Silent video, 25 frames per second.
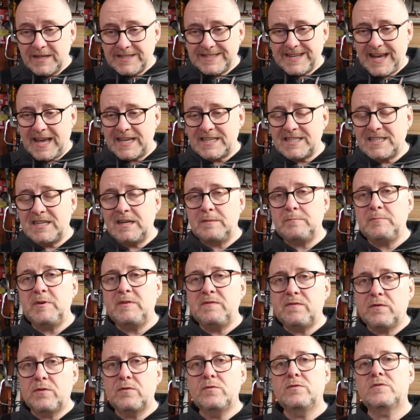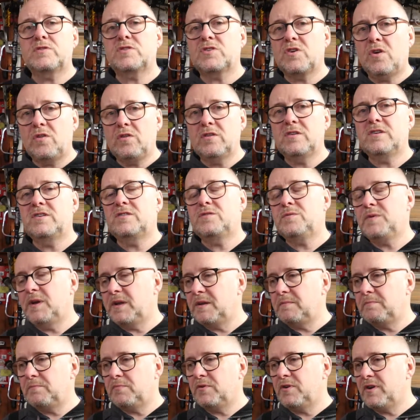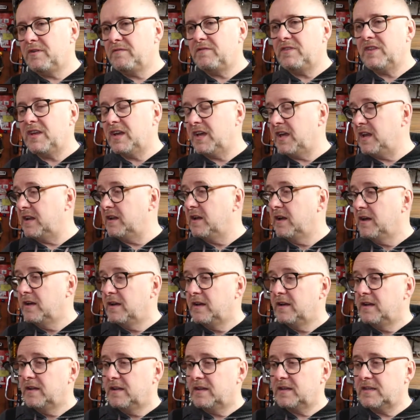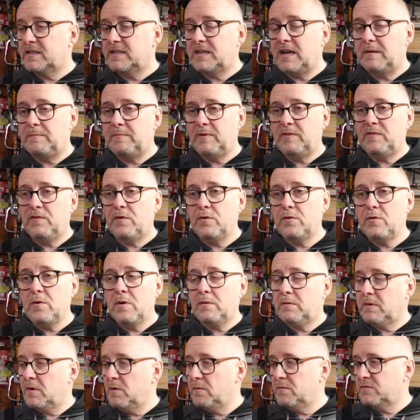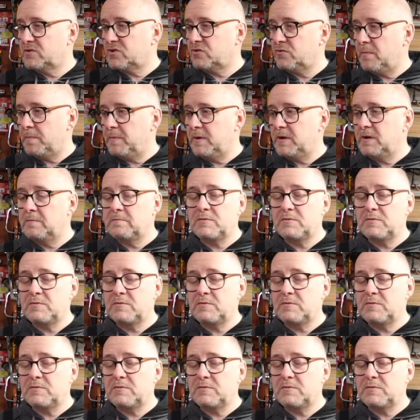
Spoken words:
Test it before you solder to it and put everything in. Like I said, before you go stripping your